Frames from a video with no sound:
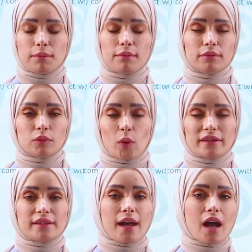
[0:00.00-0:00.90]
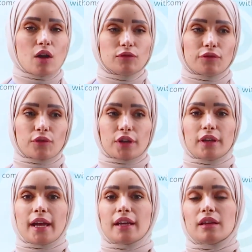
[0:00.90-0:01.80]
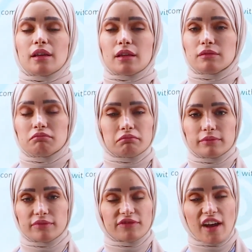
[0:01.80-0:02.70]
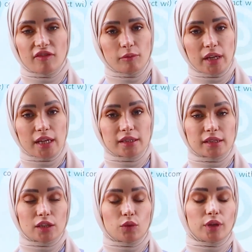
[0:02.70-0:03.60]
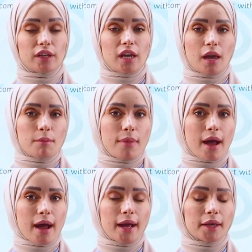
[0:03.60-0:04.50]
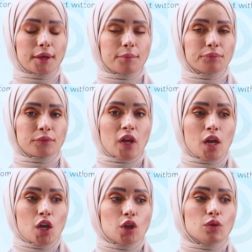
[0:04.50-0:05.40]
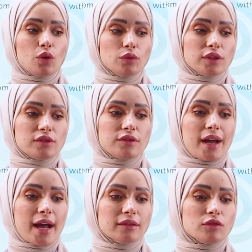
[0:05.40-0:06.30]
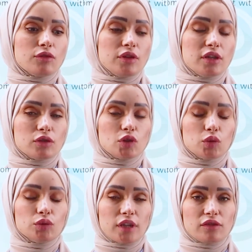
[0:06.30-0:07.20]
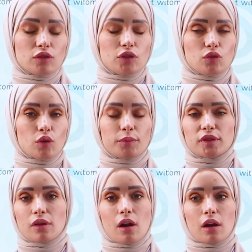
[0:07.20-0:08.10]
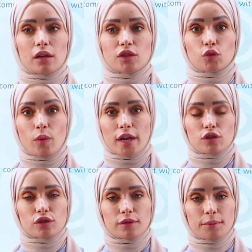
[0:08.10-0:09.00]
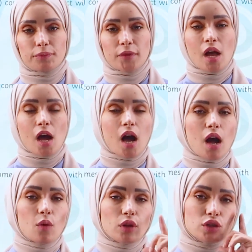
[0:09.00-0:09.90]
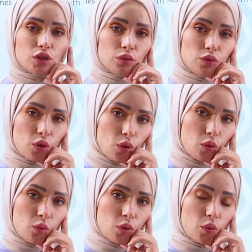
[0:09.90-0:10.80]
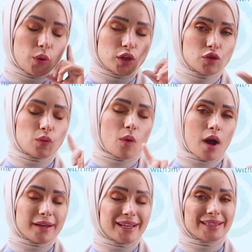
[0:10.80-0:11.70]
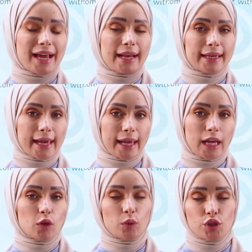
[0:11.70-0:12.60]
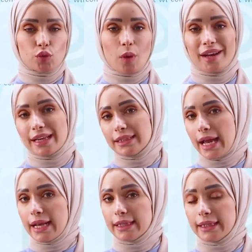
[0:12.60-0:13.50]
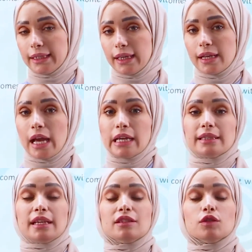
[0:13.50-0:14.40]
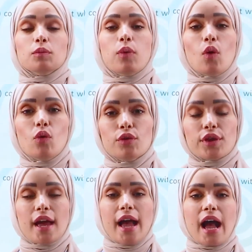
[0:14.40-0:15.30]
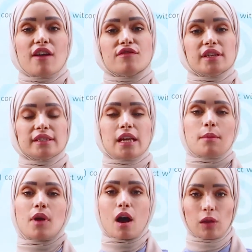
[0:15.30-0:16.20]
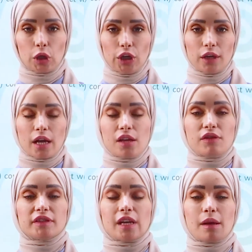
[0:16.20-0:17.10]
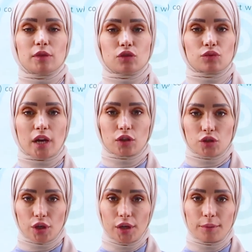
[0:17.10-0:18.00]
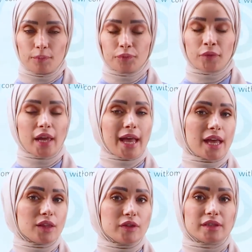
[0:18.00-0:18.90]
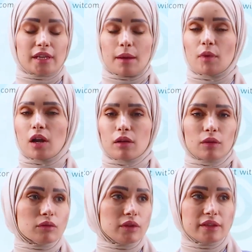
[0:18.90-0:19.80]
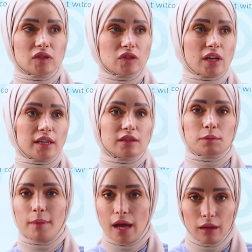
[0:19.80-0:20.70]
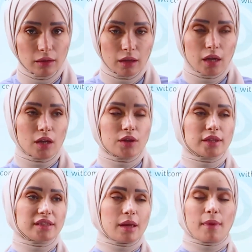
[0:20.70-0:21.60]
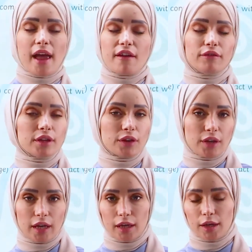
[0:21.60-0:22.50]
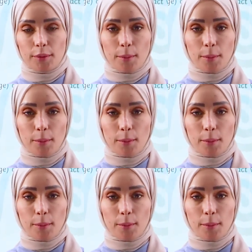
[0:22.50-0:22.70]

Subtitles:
went out for like 5 minutes, and when you came back, you noticed that these 2 test tubes are switched. How would you know which one is alkane, which one is alkene, since both have the same color, the same structure, and the same, let's say, smell, the same everything?